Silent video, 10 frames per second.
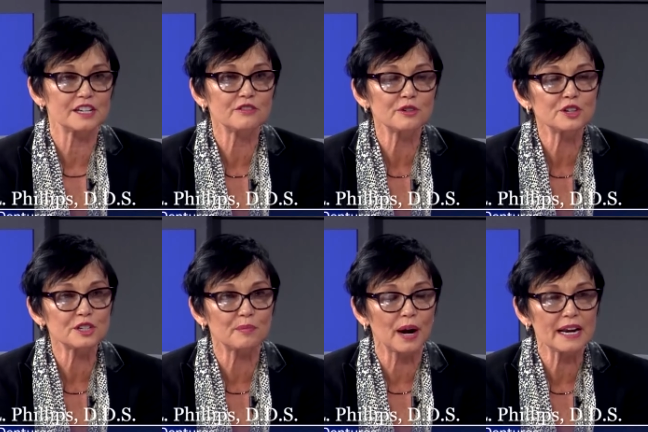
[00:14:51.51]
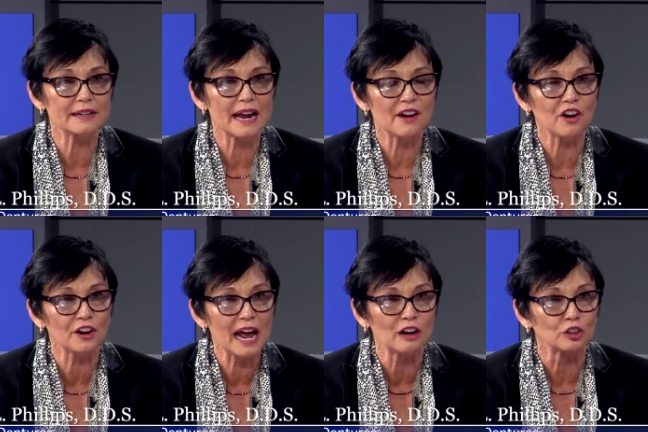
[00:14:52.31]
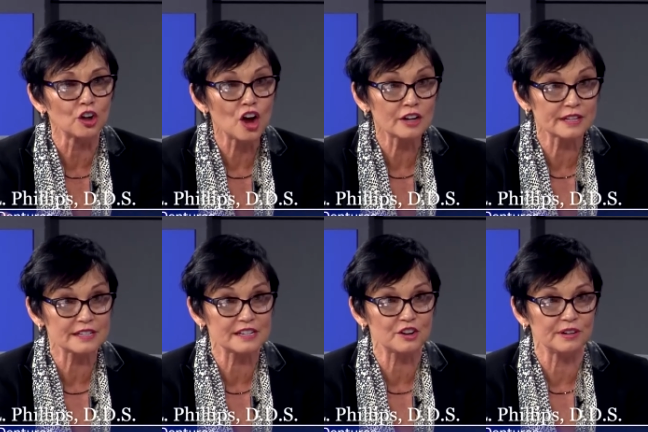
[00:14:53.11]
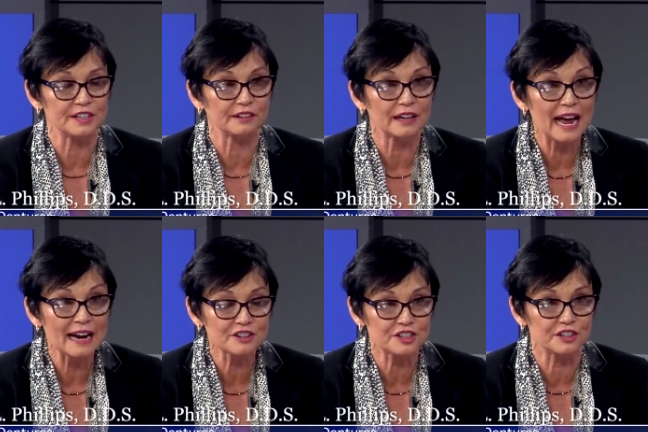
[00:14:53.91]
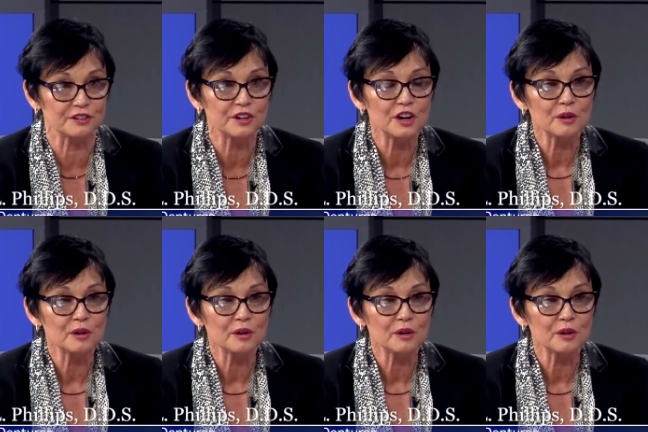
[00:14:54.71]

If you just break it down on how long this is going to last you,